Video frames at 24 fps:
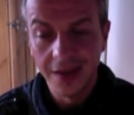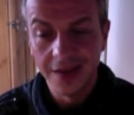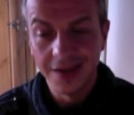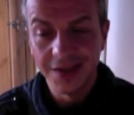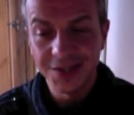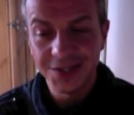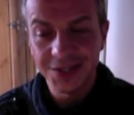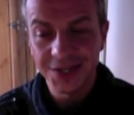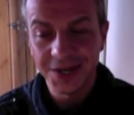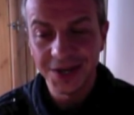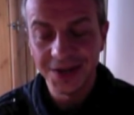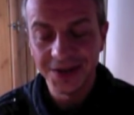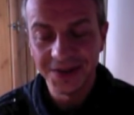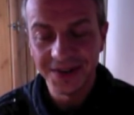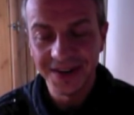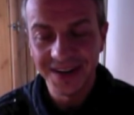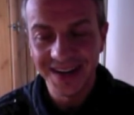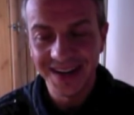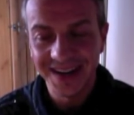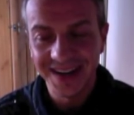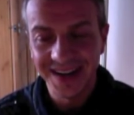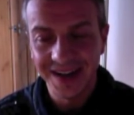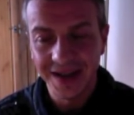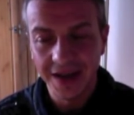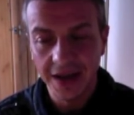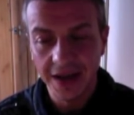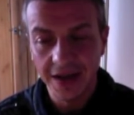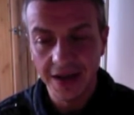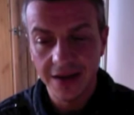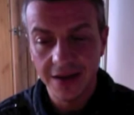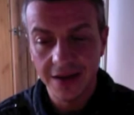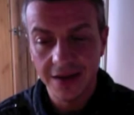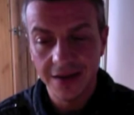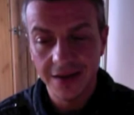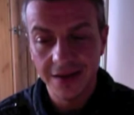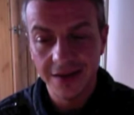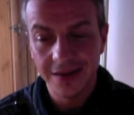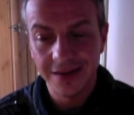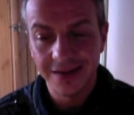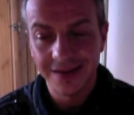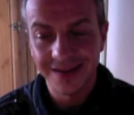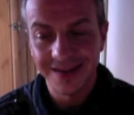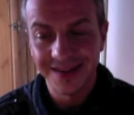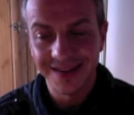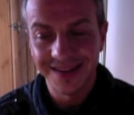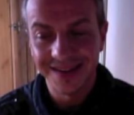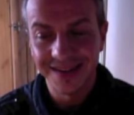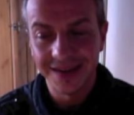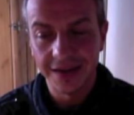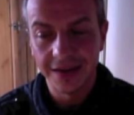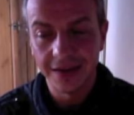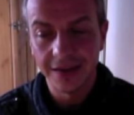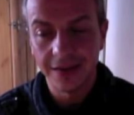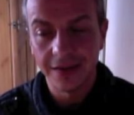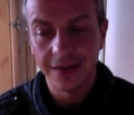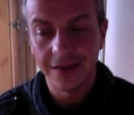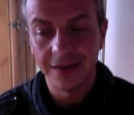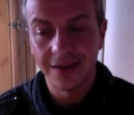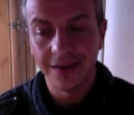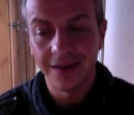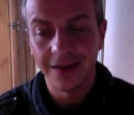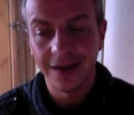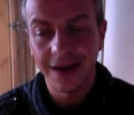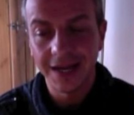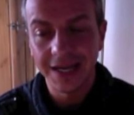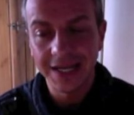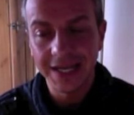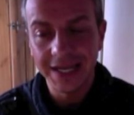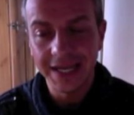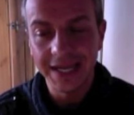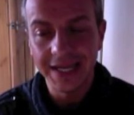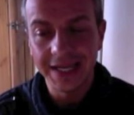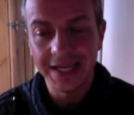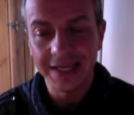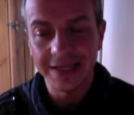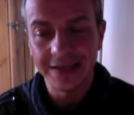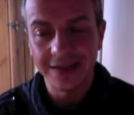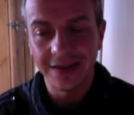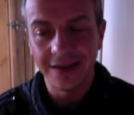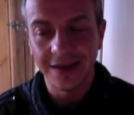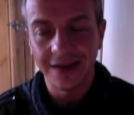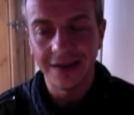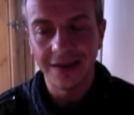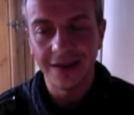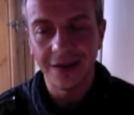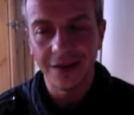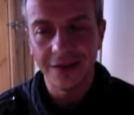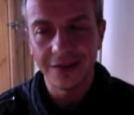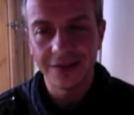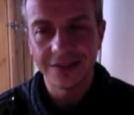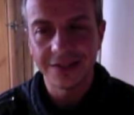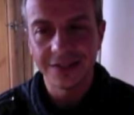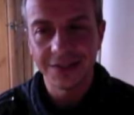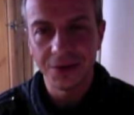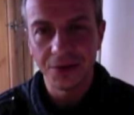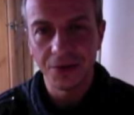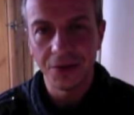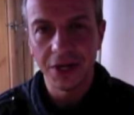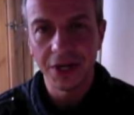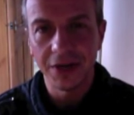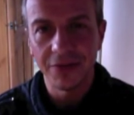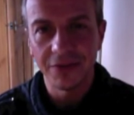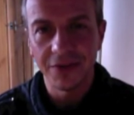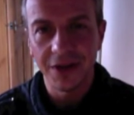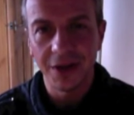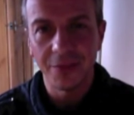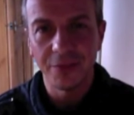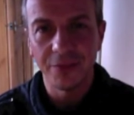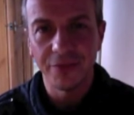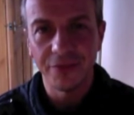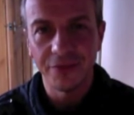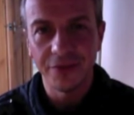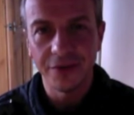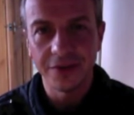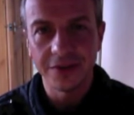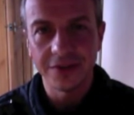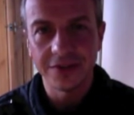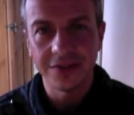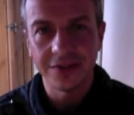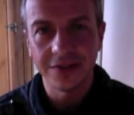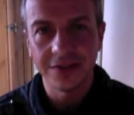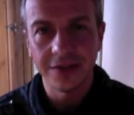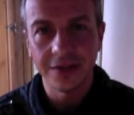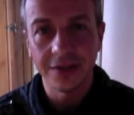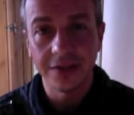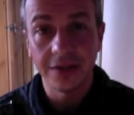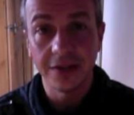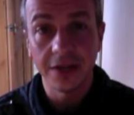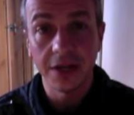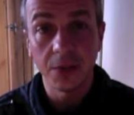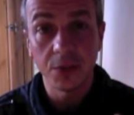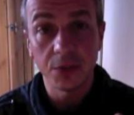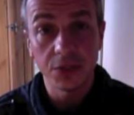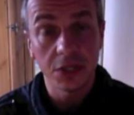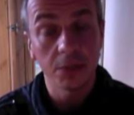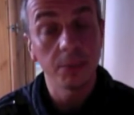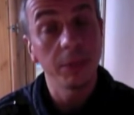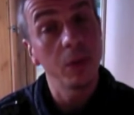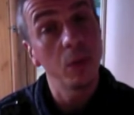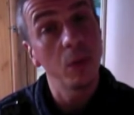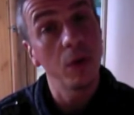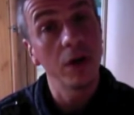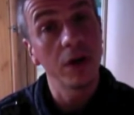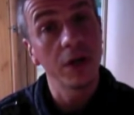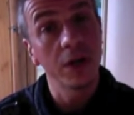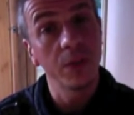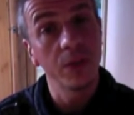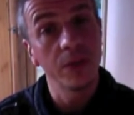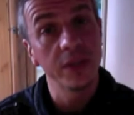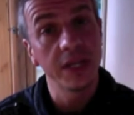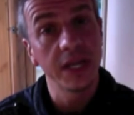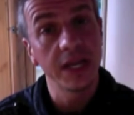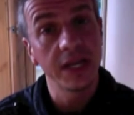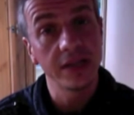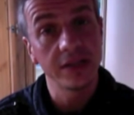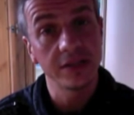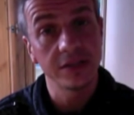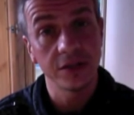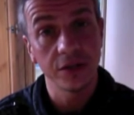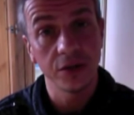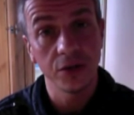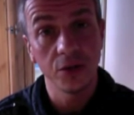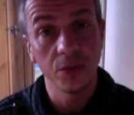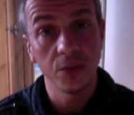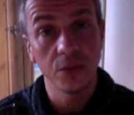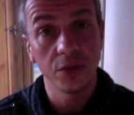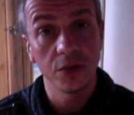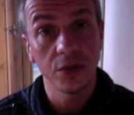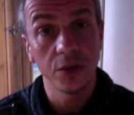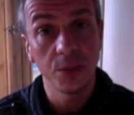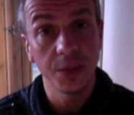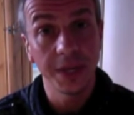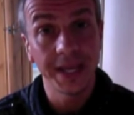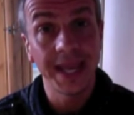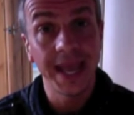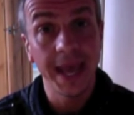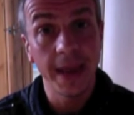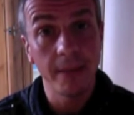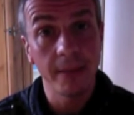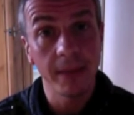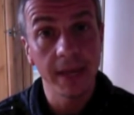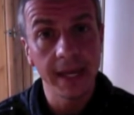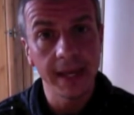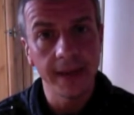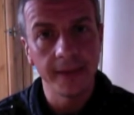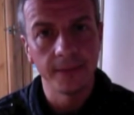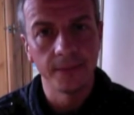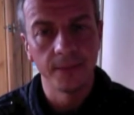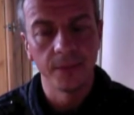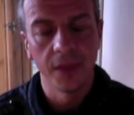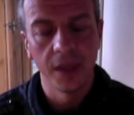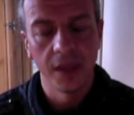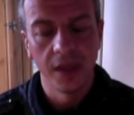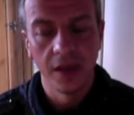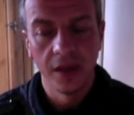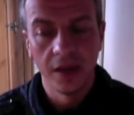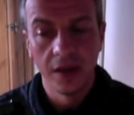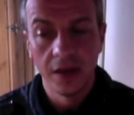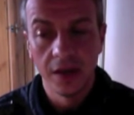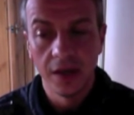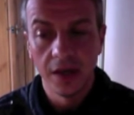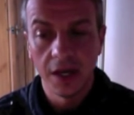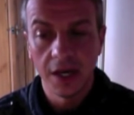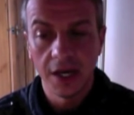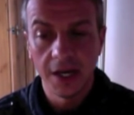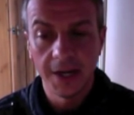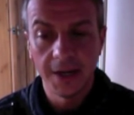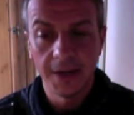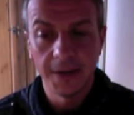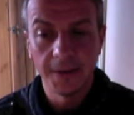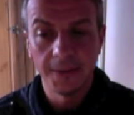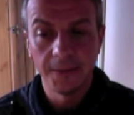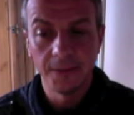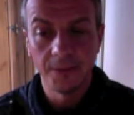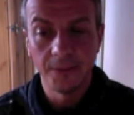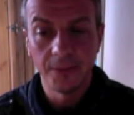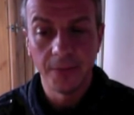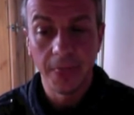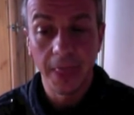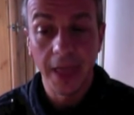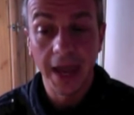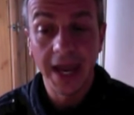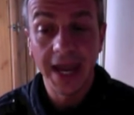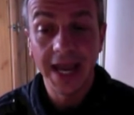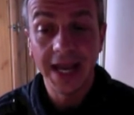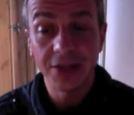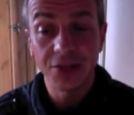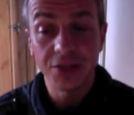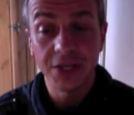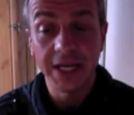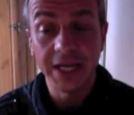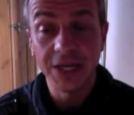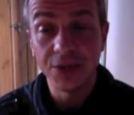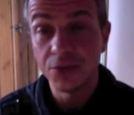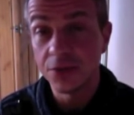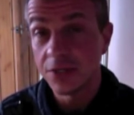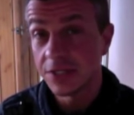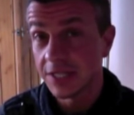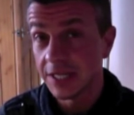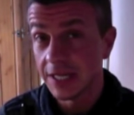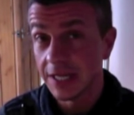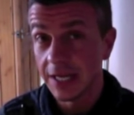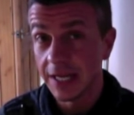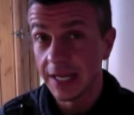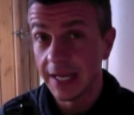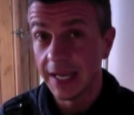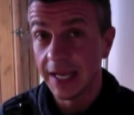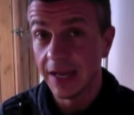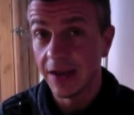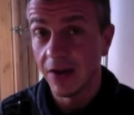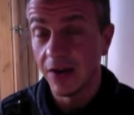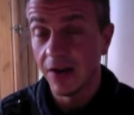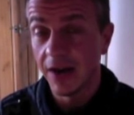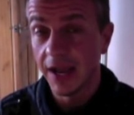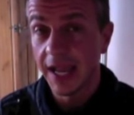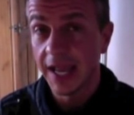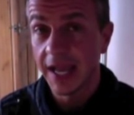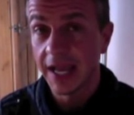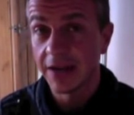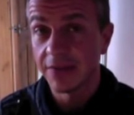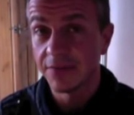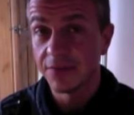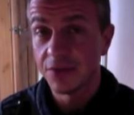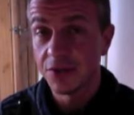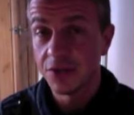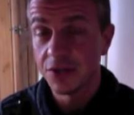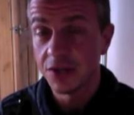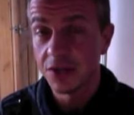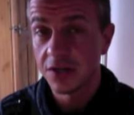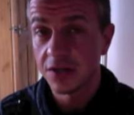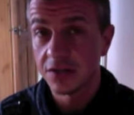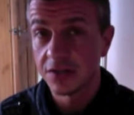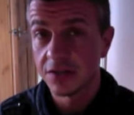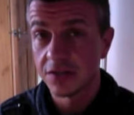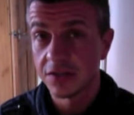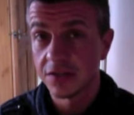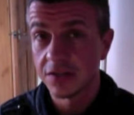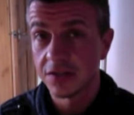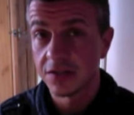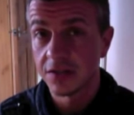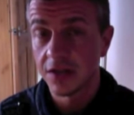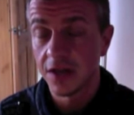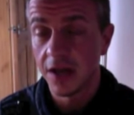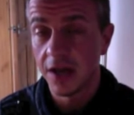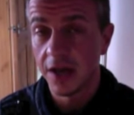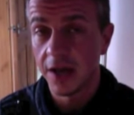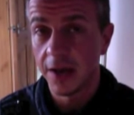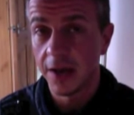So I needed a degree of comfort that I was going to be working with an editor who would get me. And actually, interestingly, I have just